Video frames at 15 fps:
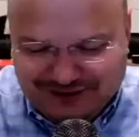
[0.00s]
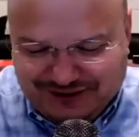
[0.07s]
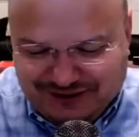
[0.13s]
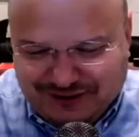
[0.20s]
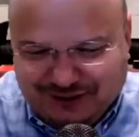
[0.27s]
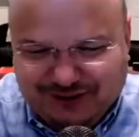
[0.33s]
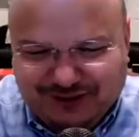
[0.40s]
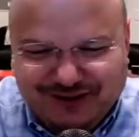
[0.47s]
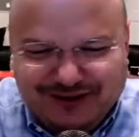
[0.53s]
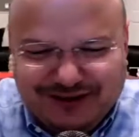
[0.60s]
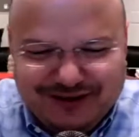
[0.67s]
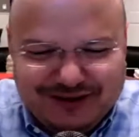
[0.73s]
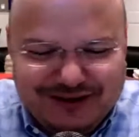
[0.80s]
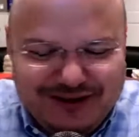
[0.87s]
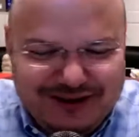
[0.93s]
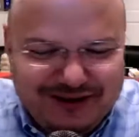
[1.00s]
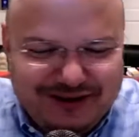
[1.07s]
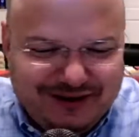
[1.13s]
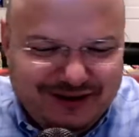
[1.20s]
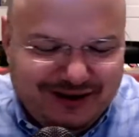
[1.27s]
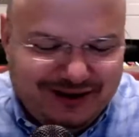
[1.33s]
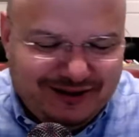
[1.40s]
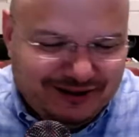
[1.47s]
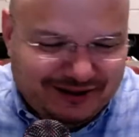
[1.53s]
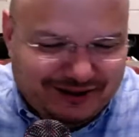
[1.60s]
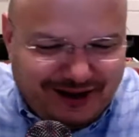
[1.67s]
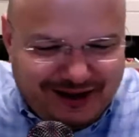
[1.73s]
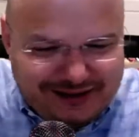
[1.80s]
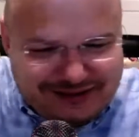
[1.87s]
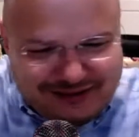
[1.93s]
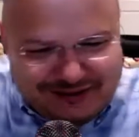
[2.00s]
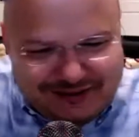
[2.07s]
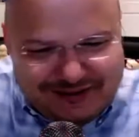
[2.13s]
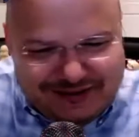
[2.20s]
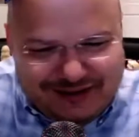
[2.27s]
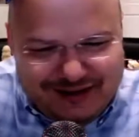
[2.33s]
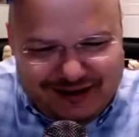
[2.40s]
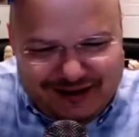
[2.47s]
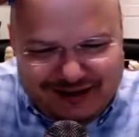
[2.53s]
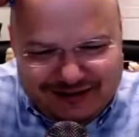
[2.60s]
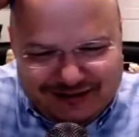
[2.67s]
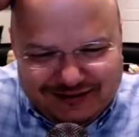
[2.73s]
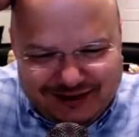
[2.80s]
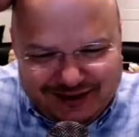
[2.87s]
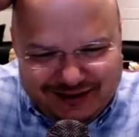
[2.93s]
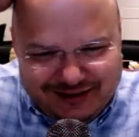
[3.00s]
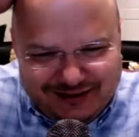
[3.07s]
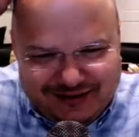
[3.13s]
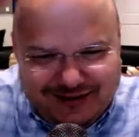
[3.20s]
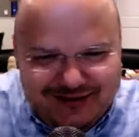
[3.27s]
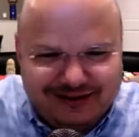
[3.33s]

store and the closets. Yeah, exactly.